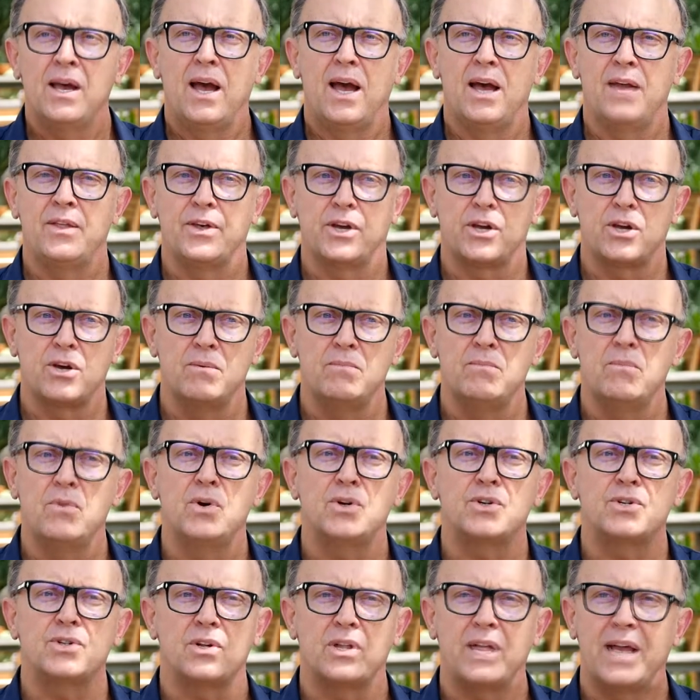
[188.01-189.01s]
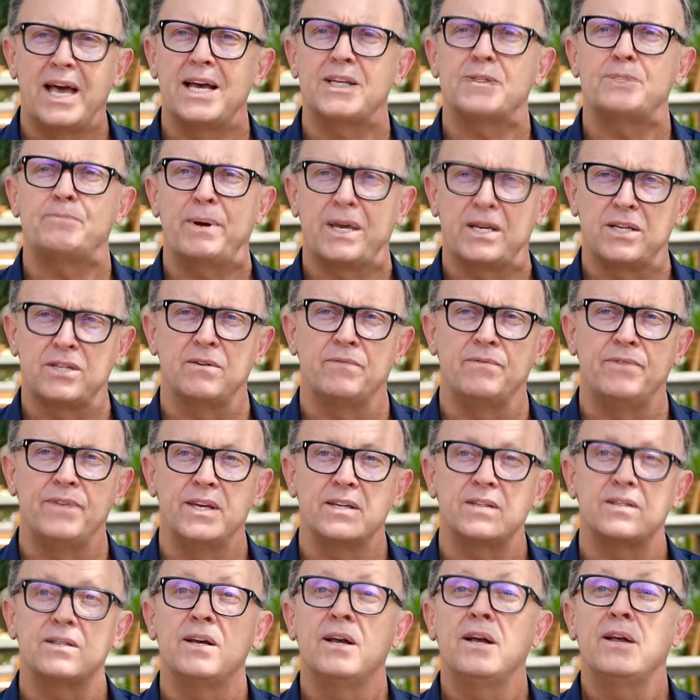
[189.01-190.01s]
and the commercial aspects of
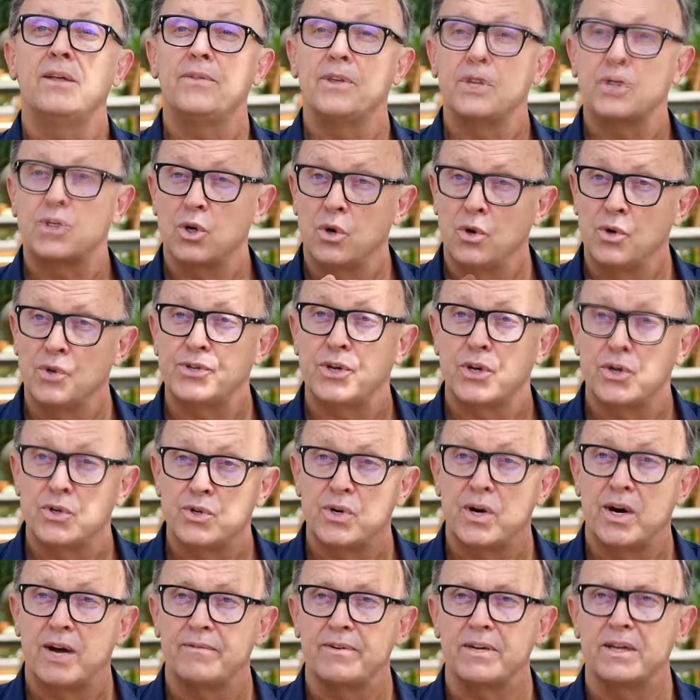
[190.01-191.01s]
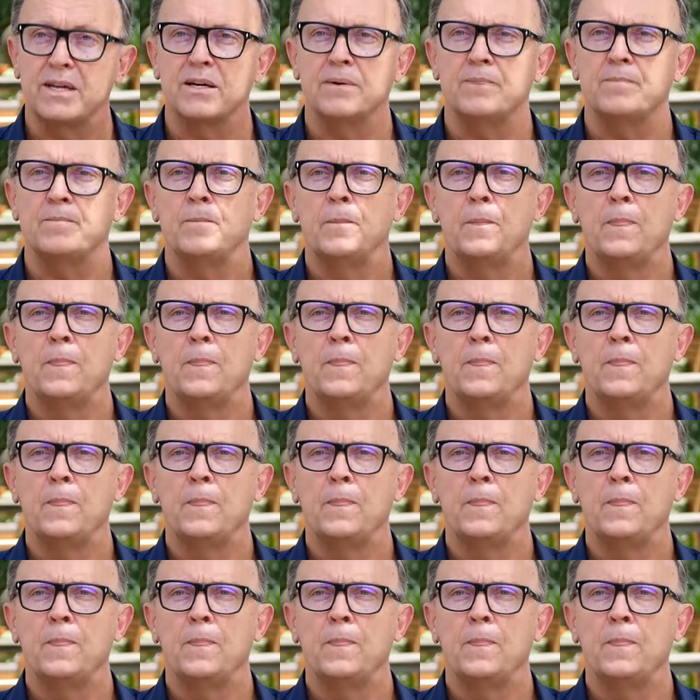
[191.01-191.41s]
this that's also driving it.